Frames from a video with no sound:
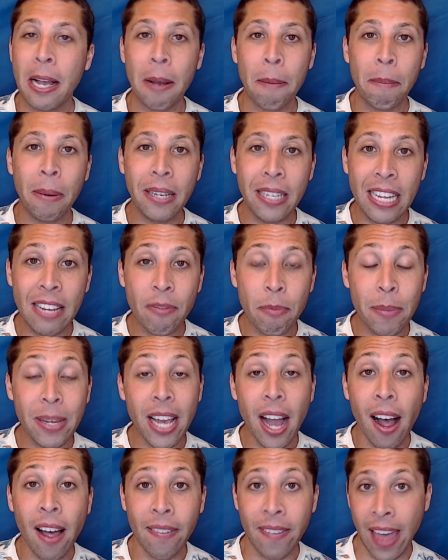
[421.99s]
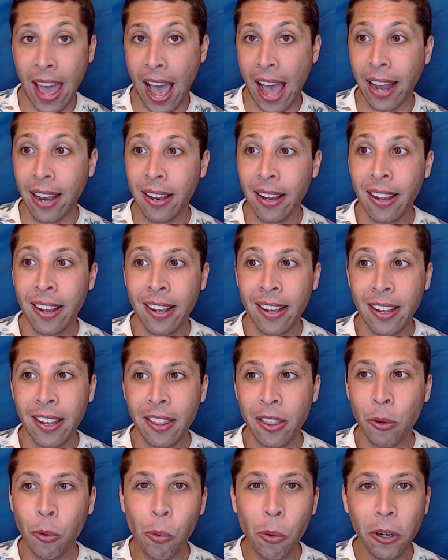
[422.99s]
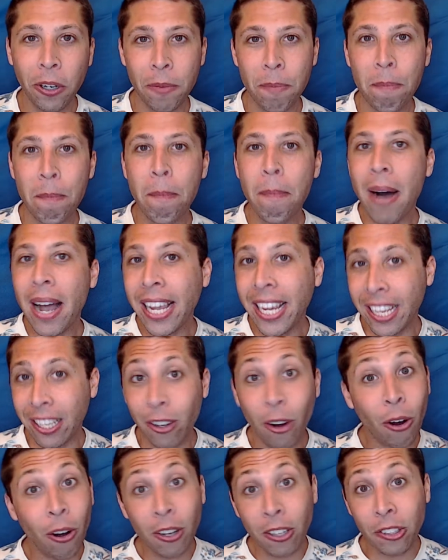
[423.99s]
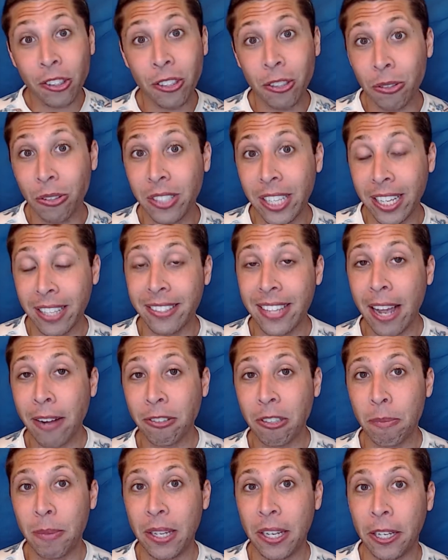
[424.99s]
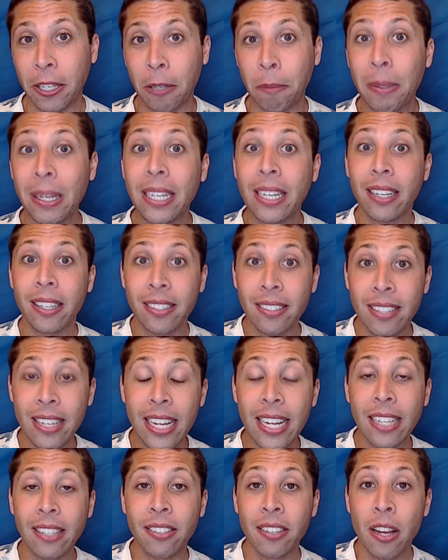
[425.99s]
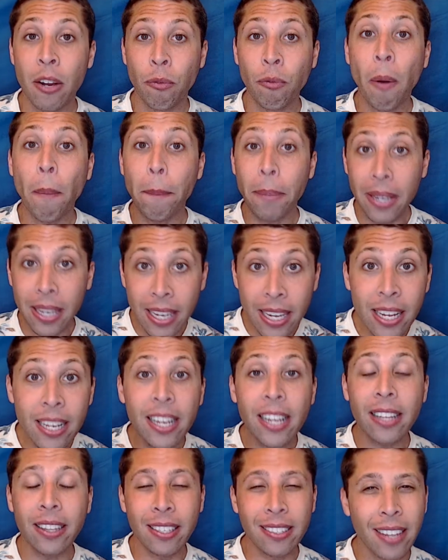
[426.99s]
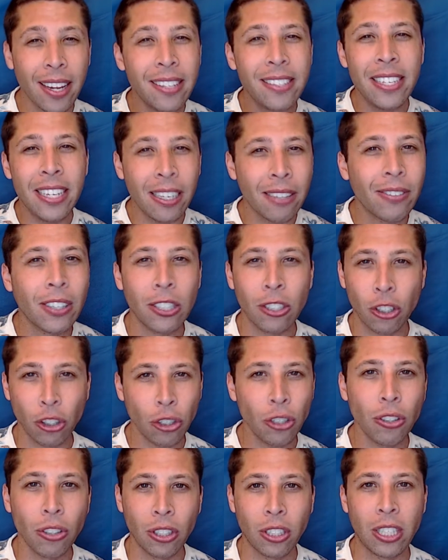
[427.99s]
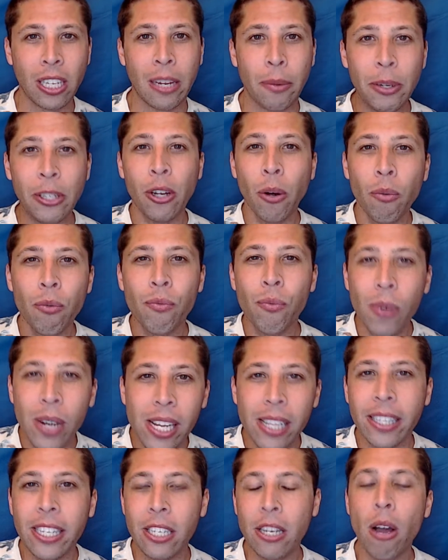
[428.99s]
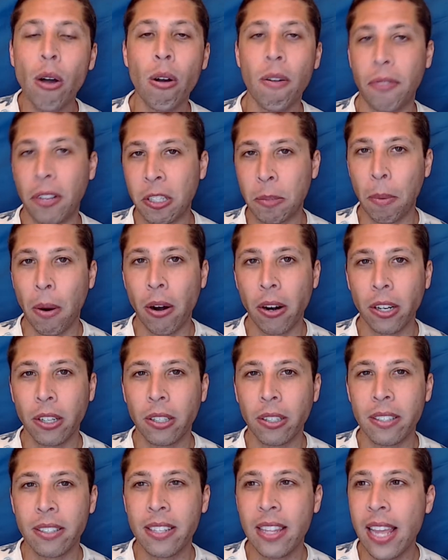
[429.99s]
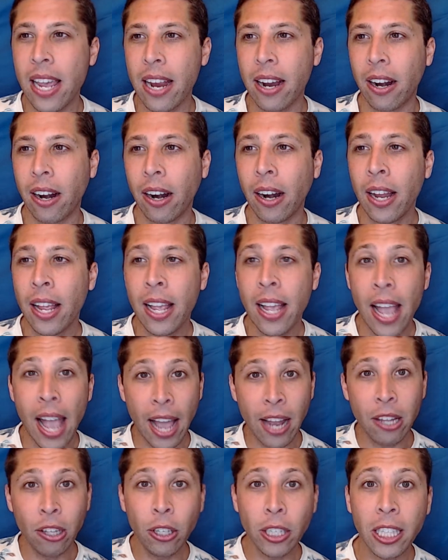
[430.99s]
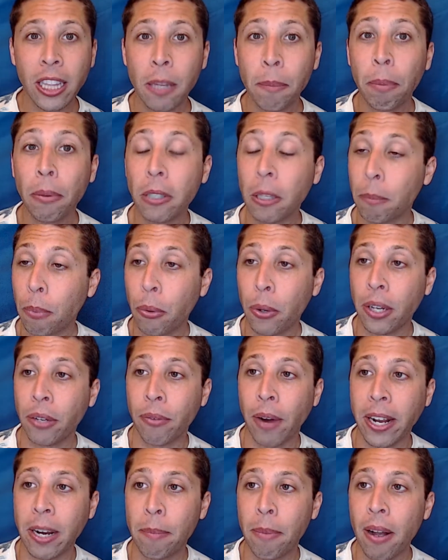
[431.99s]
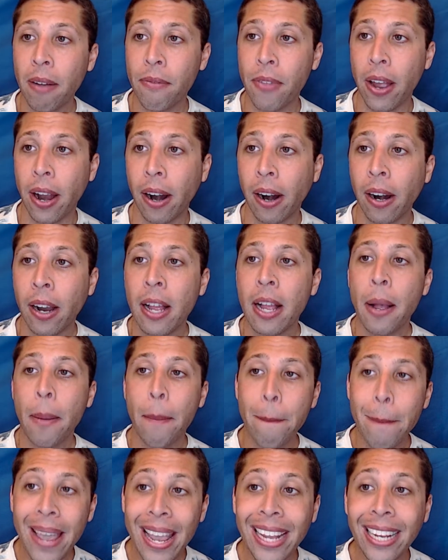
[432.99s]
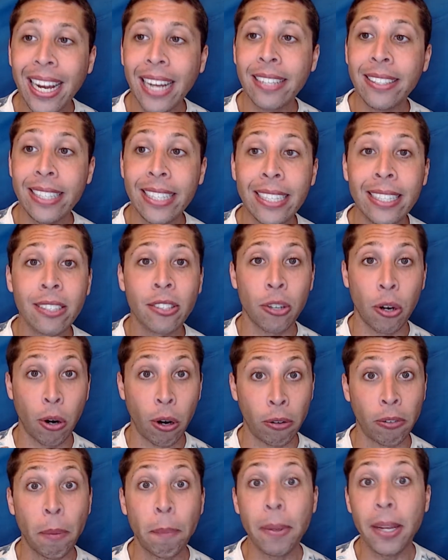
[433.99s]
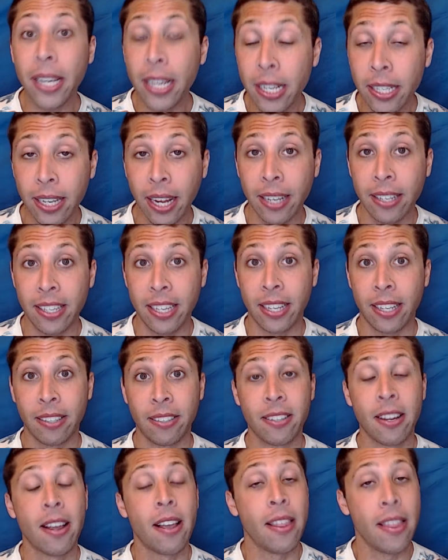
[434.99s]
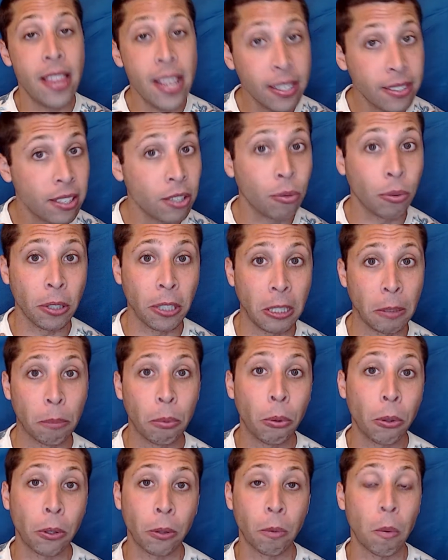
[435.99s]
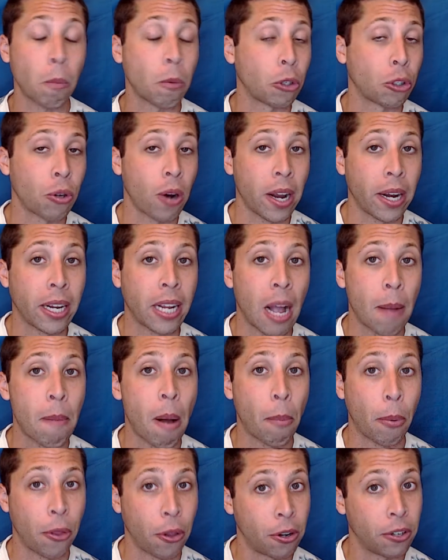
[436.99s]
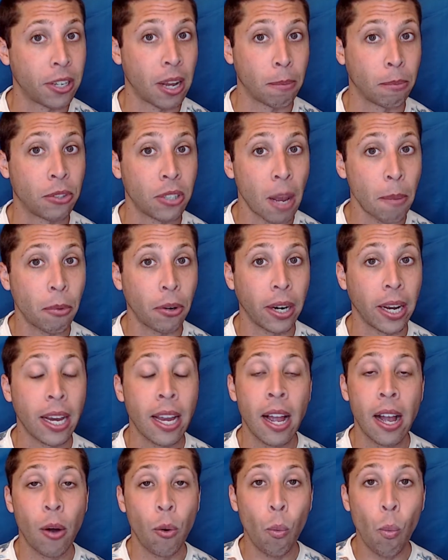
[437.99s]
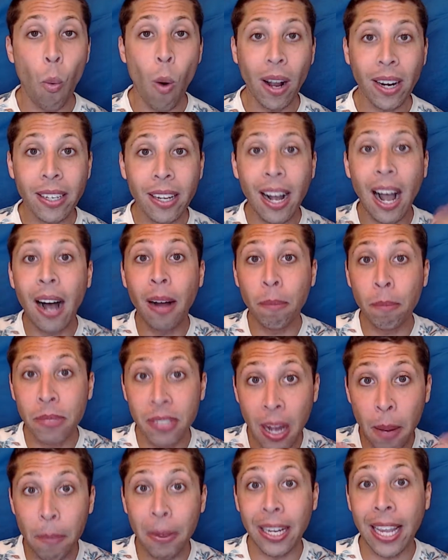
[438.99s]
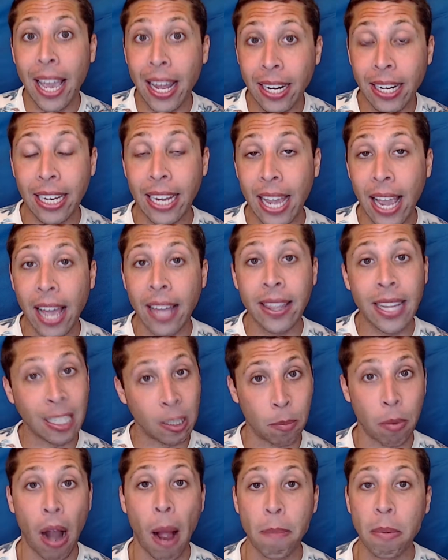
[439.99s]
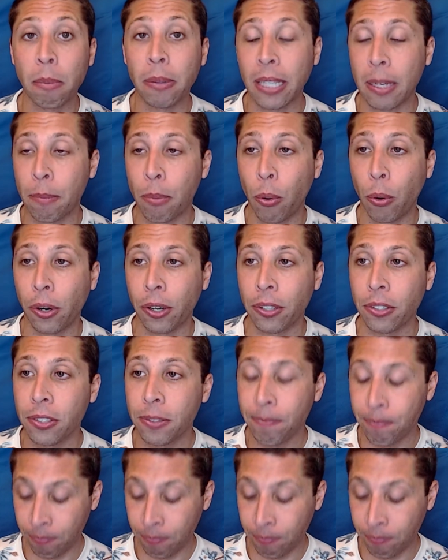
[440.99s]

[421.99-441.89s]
But even beyond that, the word might also stands out to me here because it's repeating this idea of uncertainty. We don't really know if this particle is there. And look at the bullet point right above there. Main ideas are repeated ideas. This is really important when we're trying to come up with our dumb summary. What comes up again and again, that's probably important.